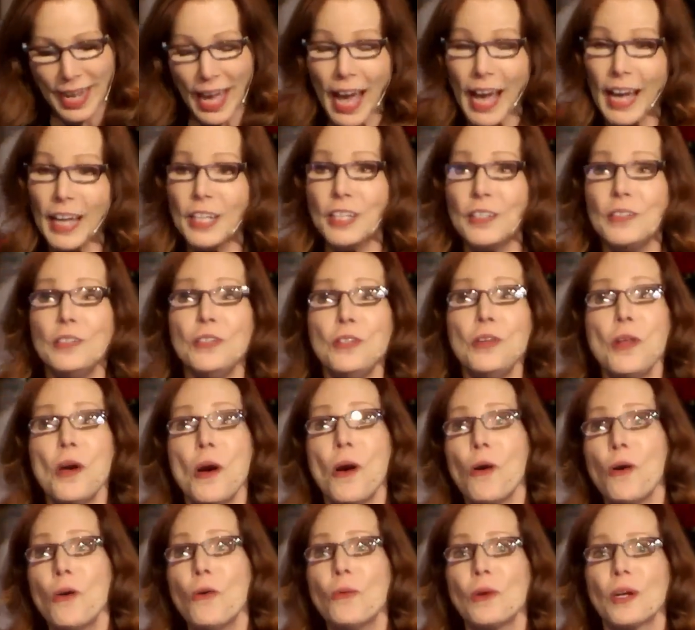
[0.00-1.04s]
out of
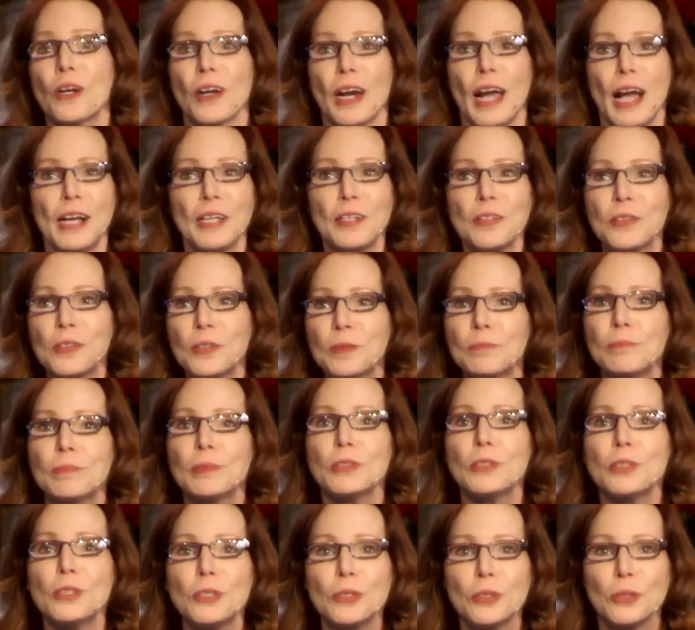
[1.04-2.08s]
nowhere, out of the
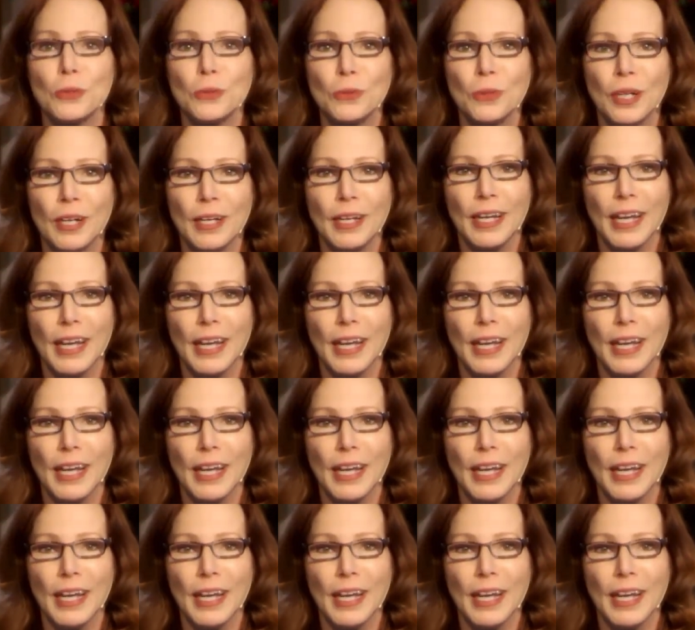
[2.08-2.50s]
blue,